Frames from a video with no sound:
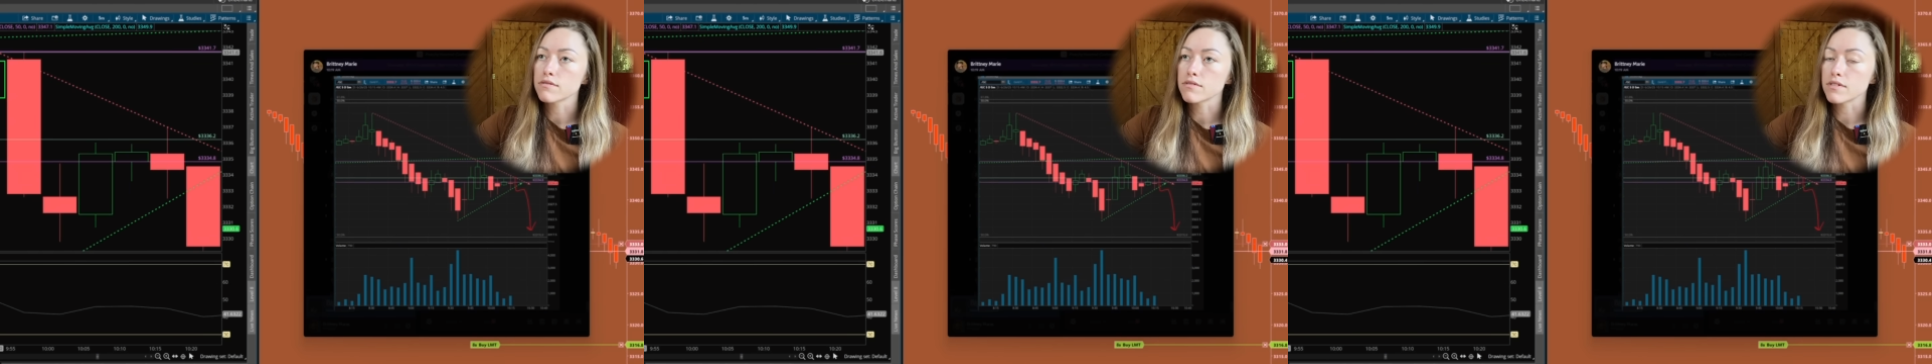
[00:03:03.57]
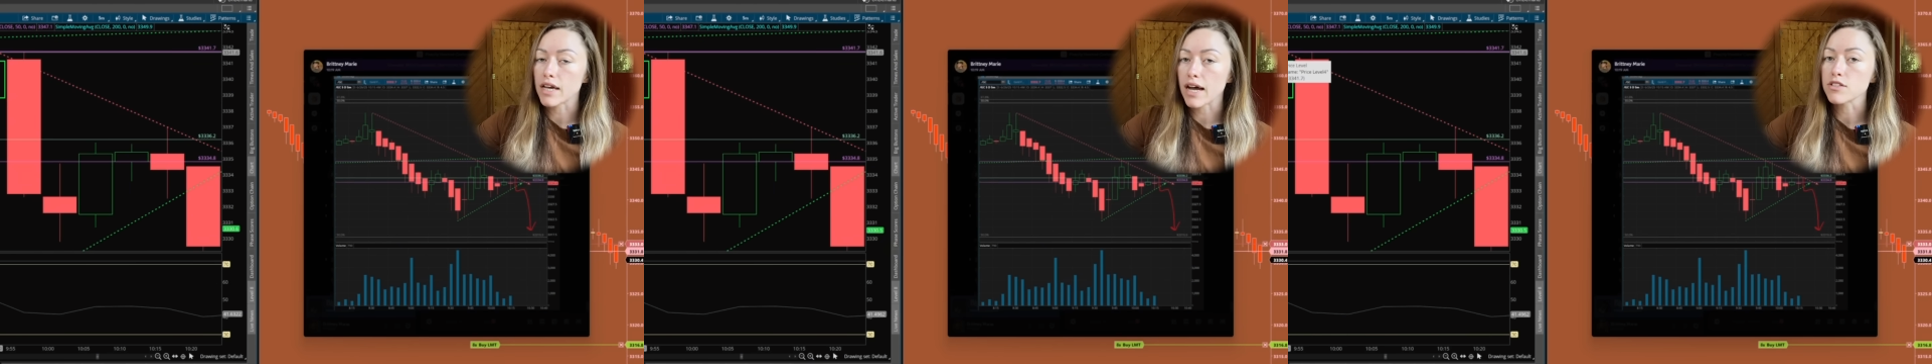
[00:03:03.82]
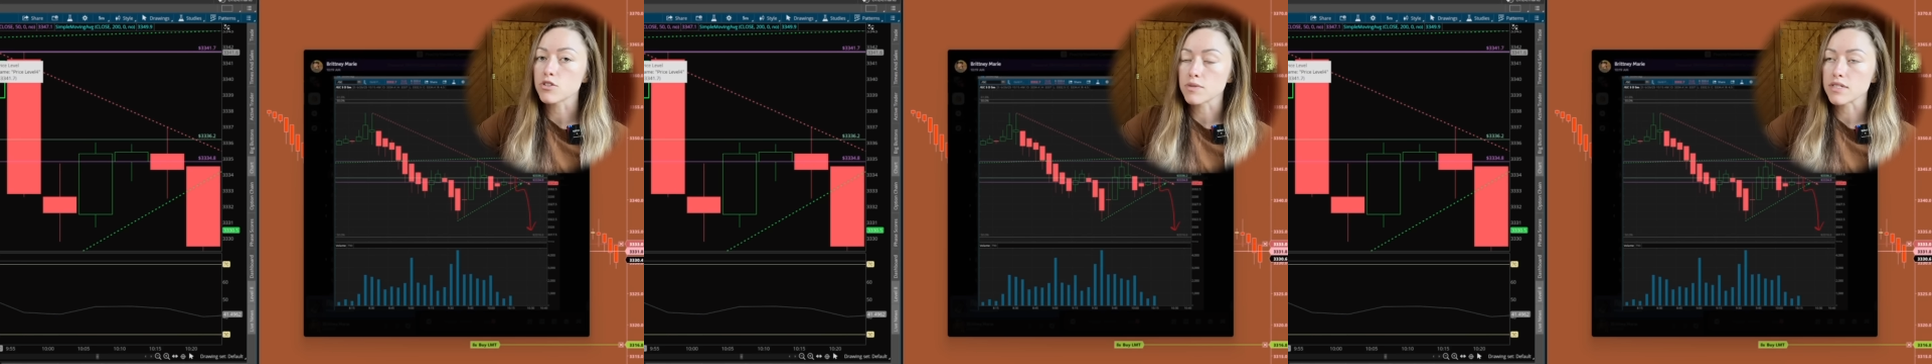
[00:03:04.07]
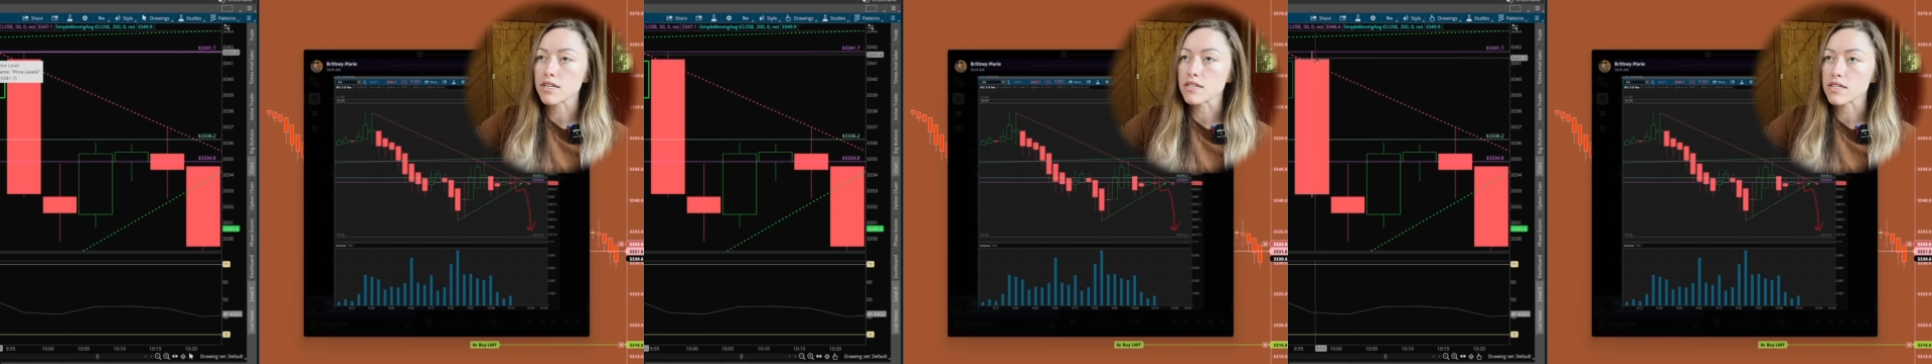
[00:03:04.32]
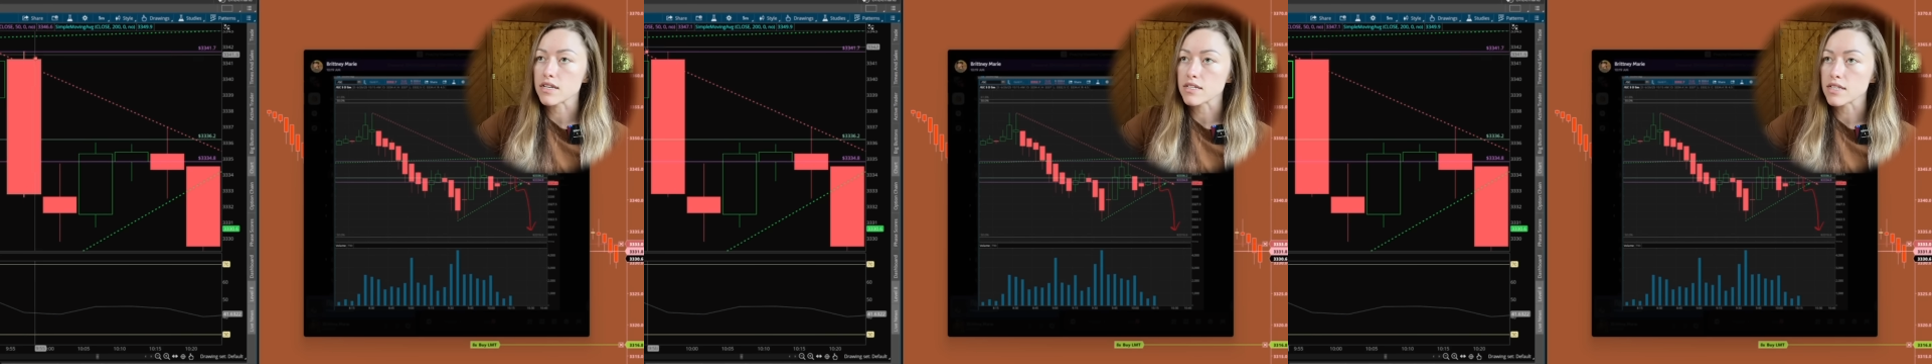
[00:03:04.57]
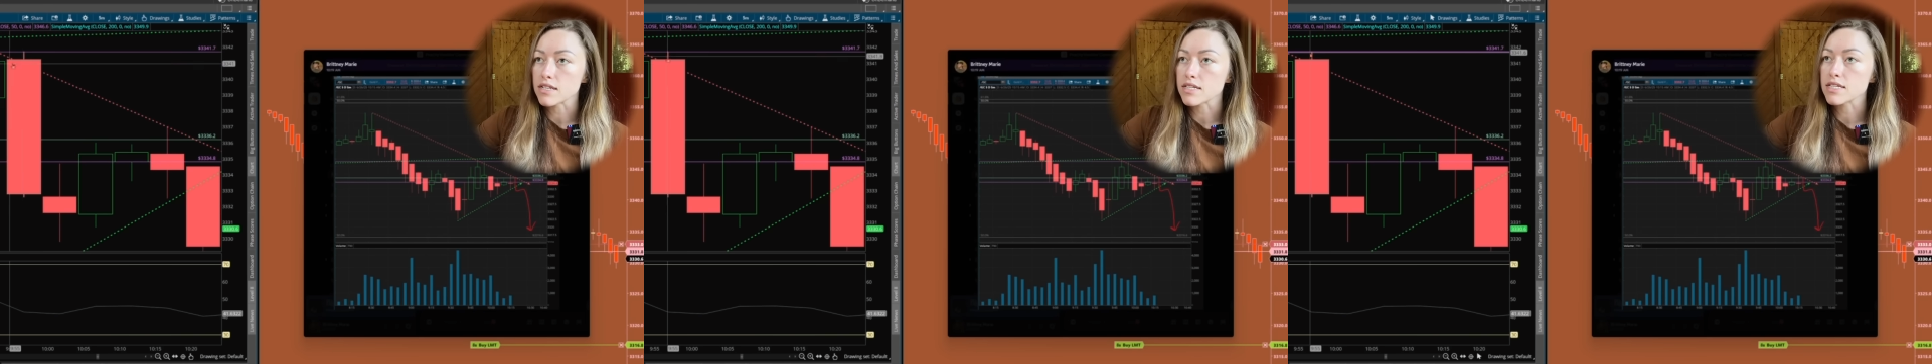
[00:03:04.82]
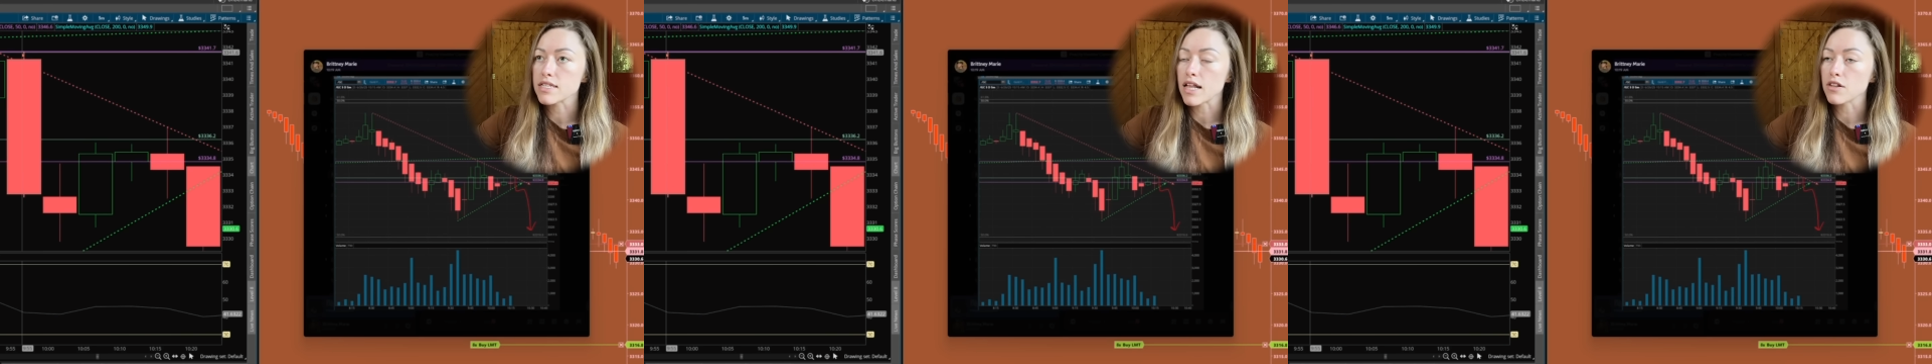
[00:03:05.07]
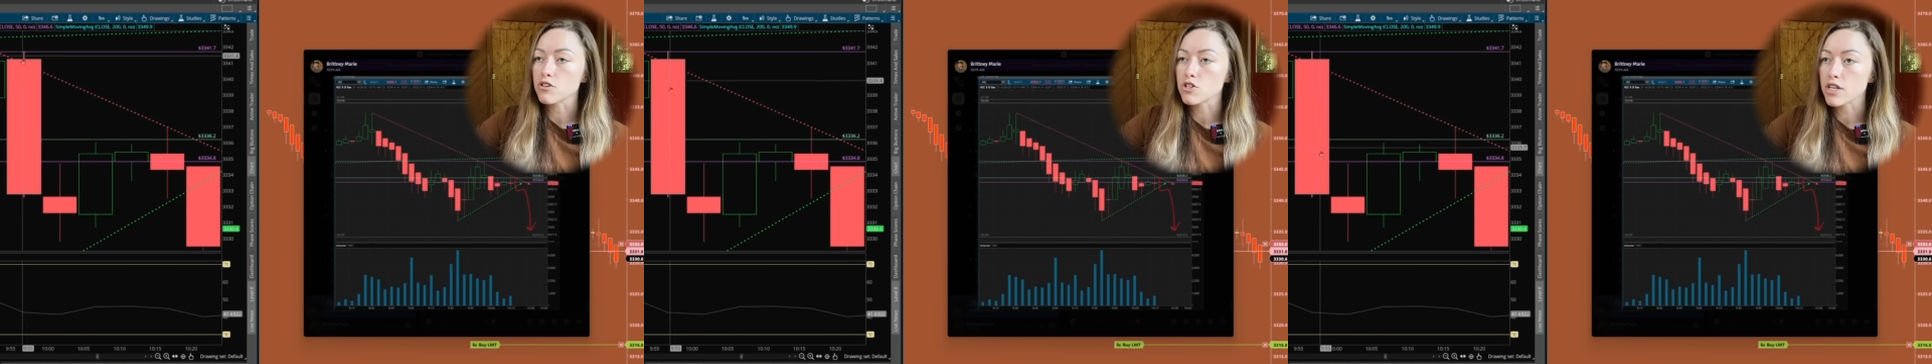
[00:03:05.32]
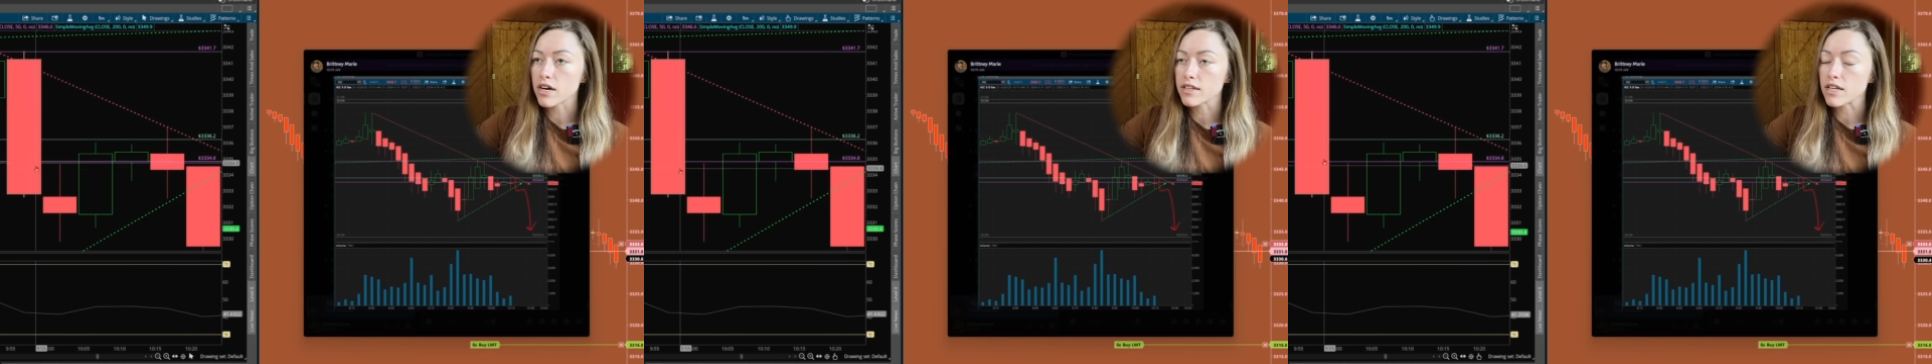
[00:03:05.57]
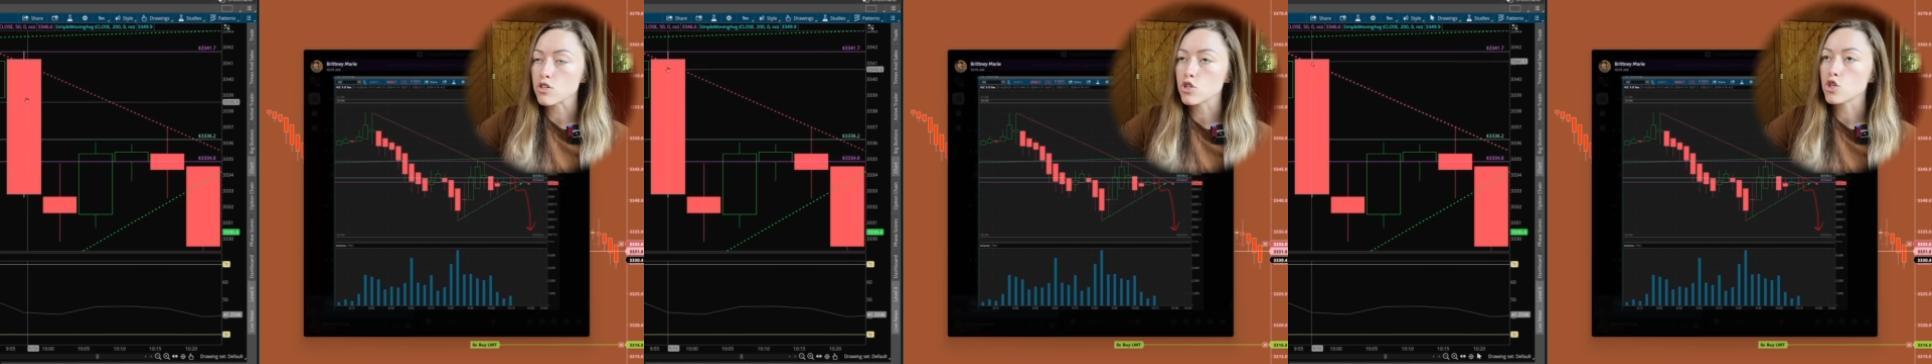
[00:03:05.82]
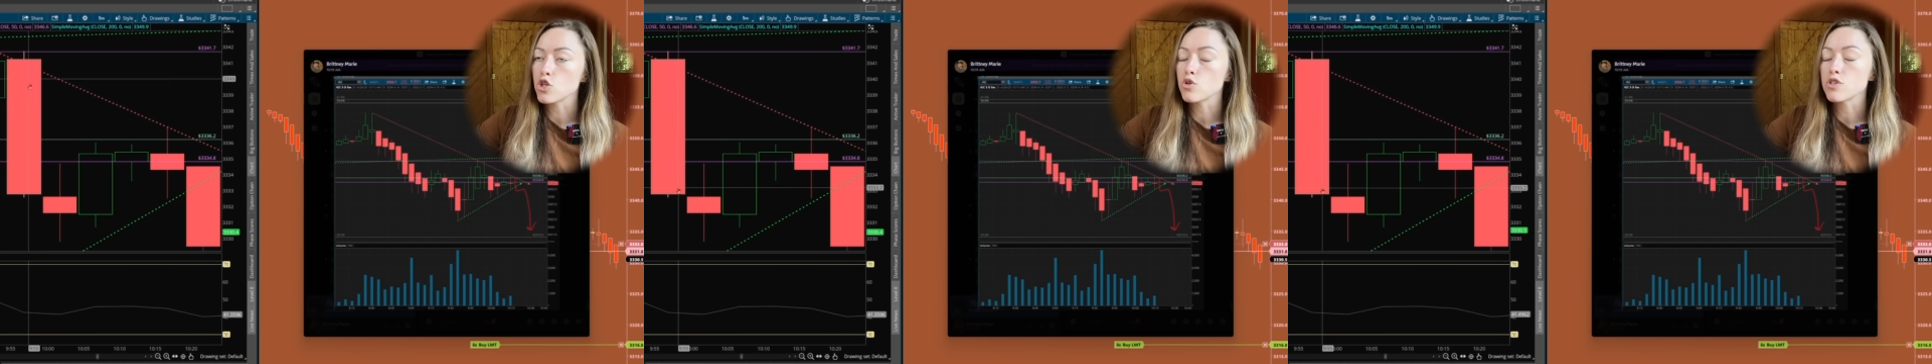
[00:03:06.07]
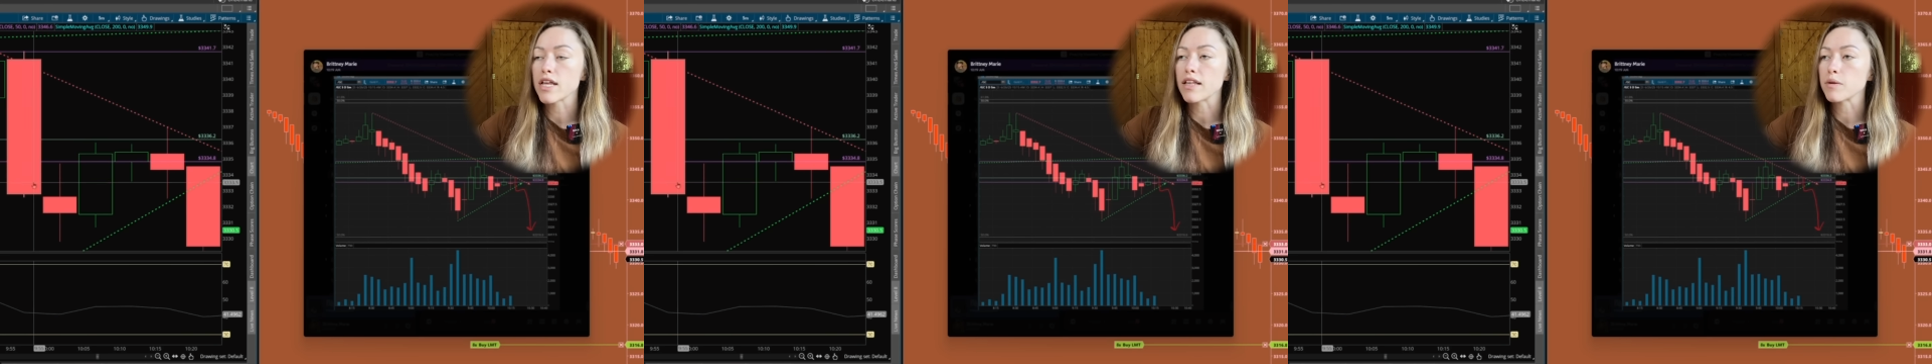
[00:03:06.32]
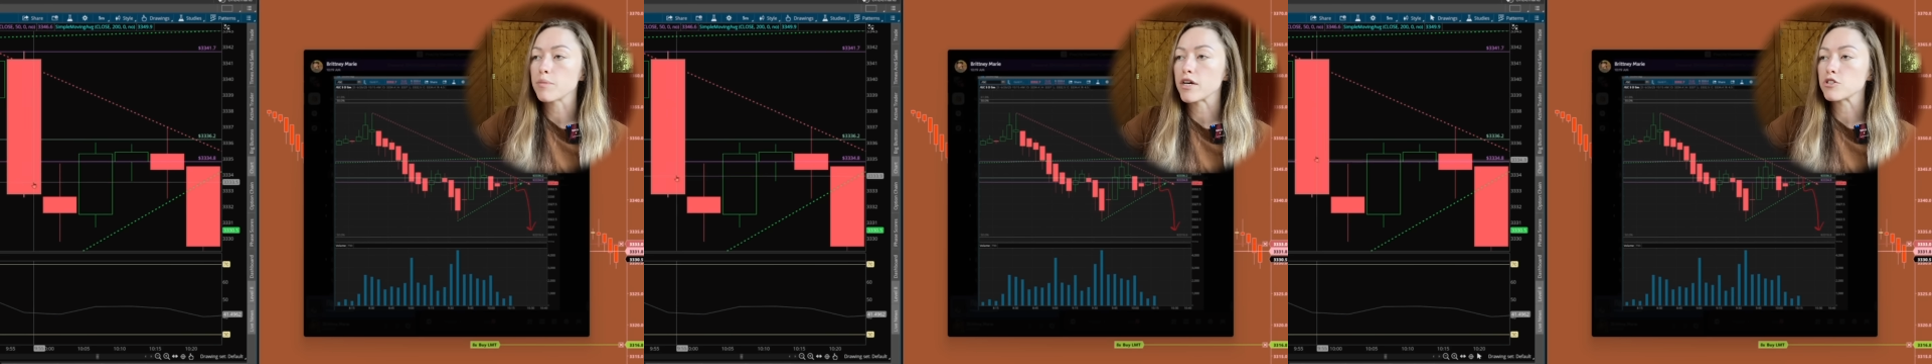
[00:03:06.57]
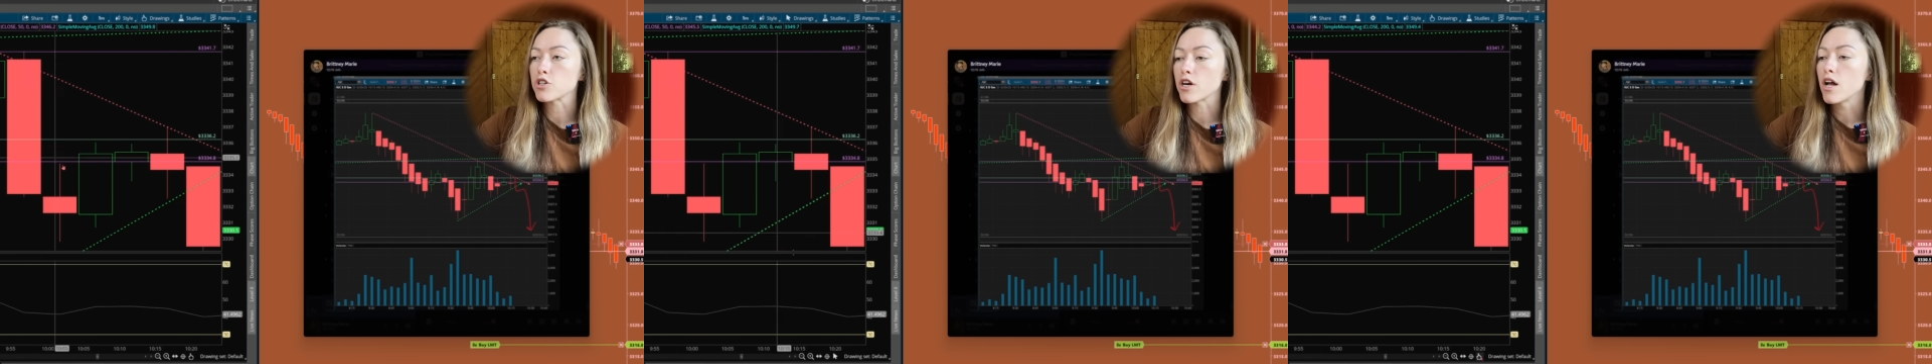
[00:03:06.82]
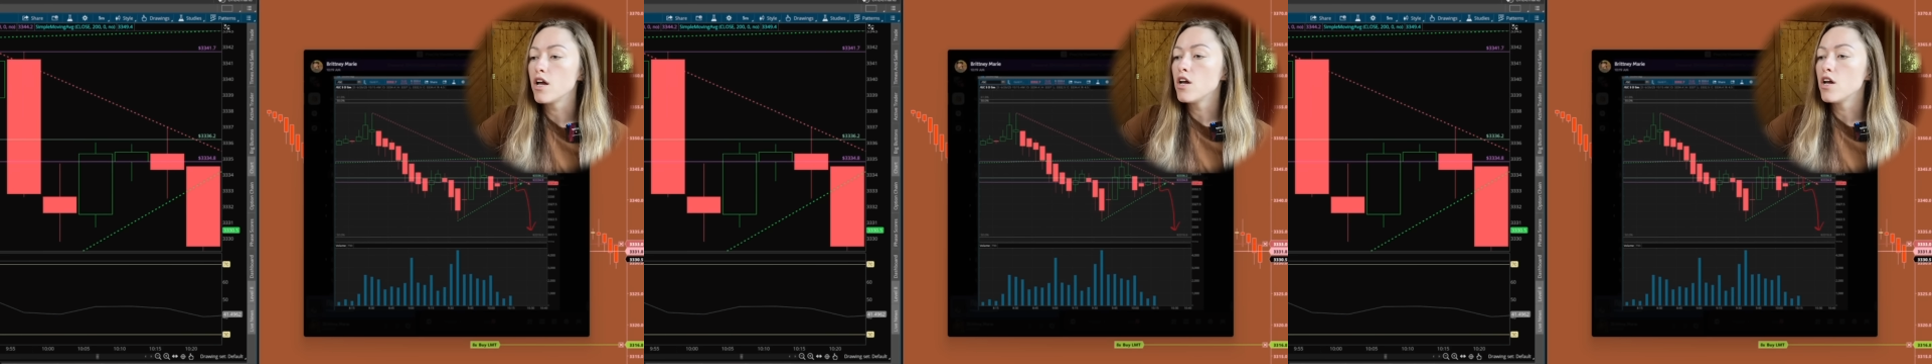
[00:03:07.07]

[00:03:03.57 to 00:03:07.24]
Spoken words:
That's resistance. That's sellers there. That's huge selling pressure.